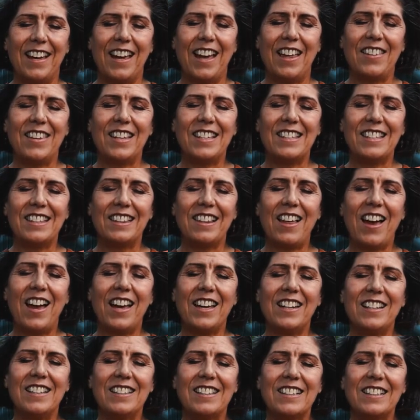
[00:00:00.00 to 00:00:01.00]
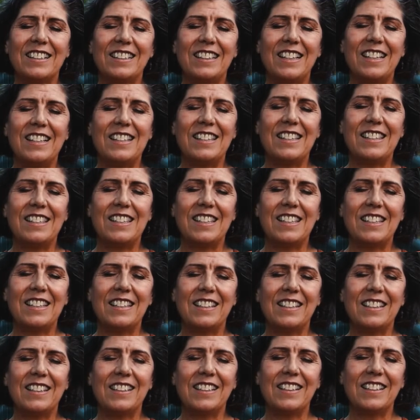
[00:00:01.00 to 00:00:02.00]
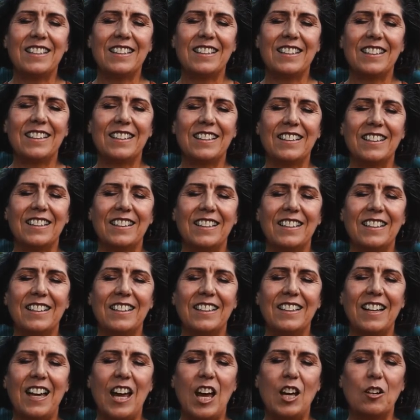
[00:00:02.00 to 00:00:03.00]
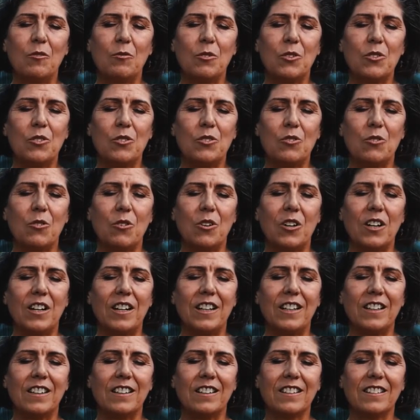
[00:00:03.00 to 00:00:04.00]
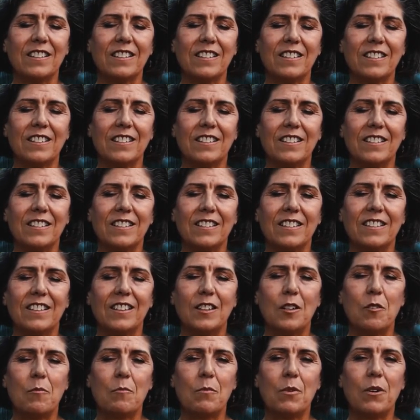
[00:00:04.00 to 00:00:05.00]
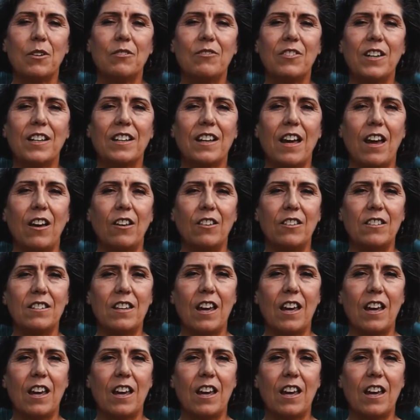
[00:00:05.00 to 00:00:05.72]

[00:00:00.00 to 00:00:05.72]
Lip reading: And this light is cleansing and restoring perfect health